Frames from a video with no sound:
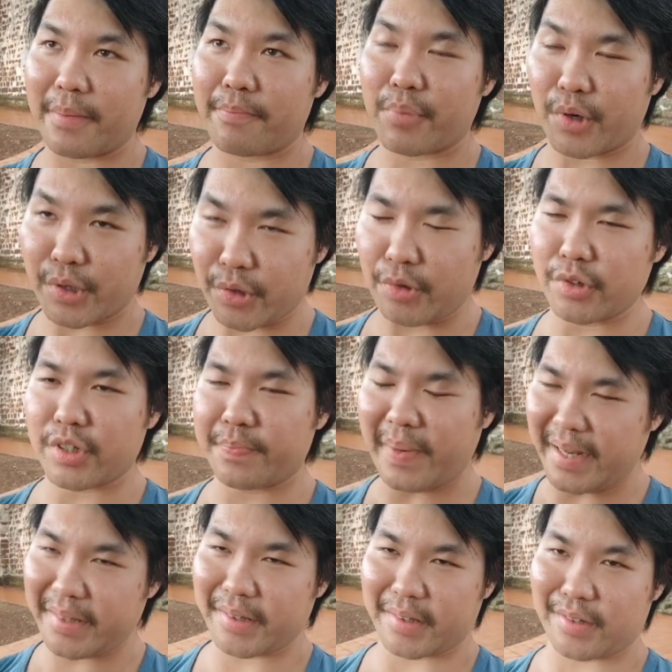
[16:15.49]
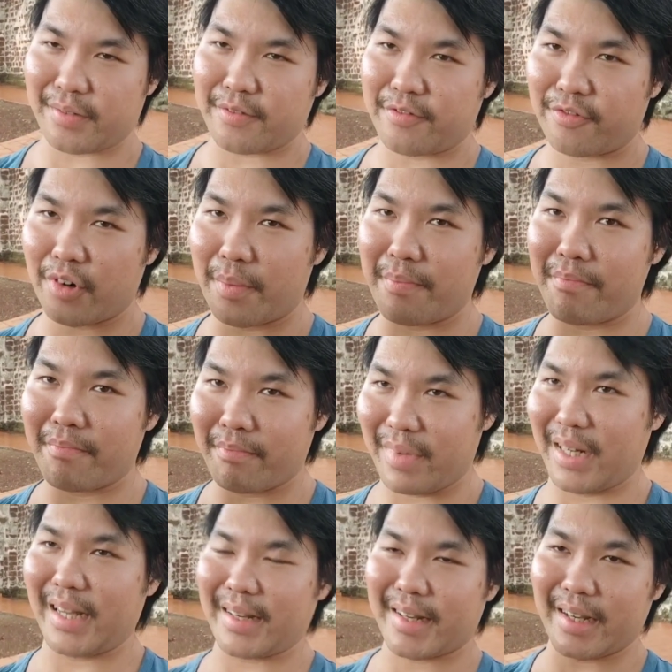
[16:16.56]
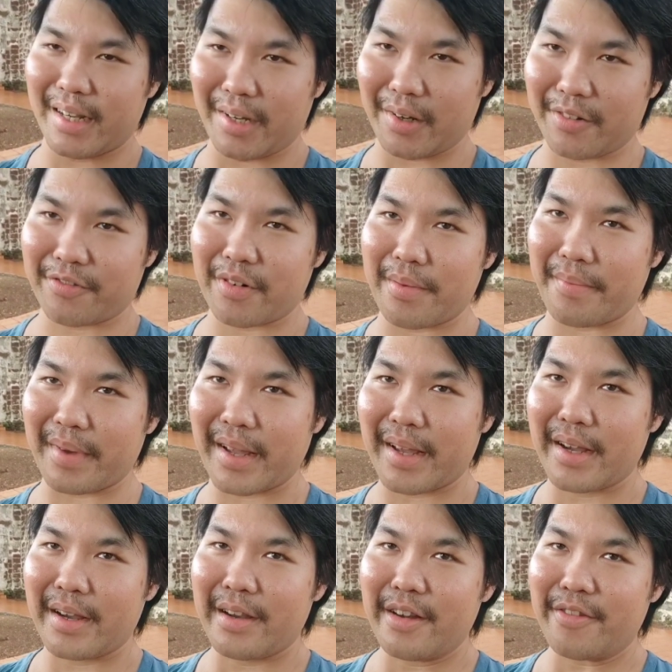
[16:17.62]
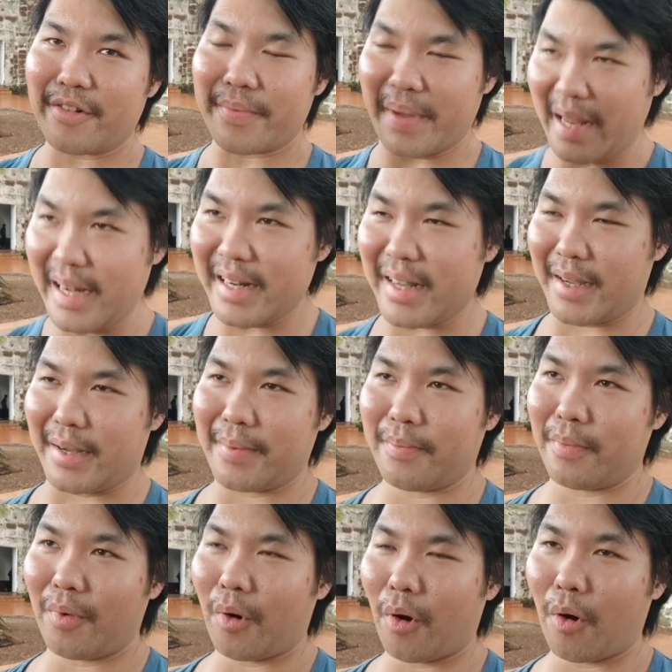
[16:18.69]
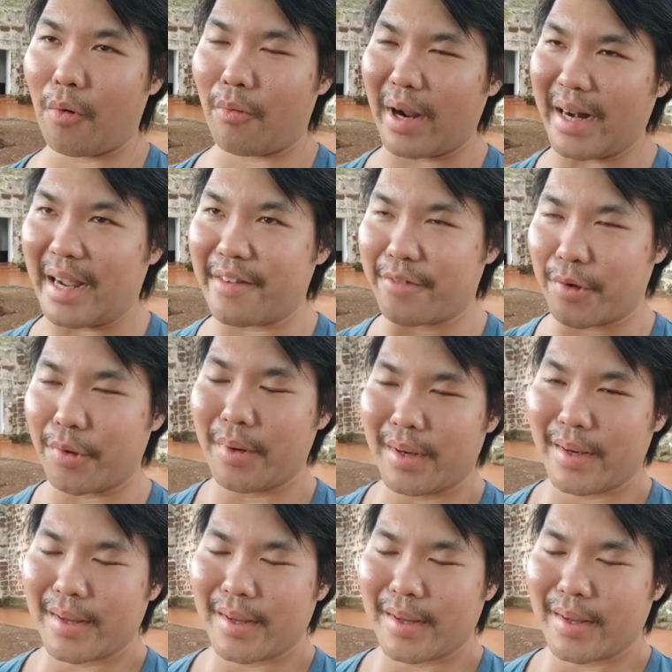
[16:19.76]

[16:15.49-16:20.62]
procure spices from Malacca or from India or what have you,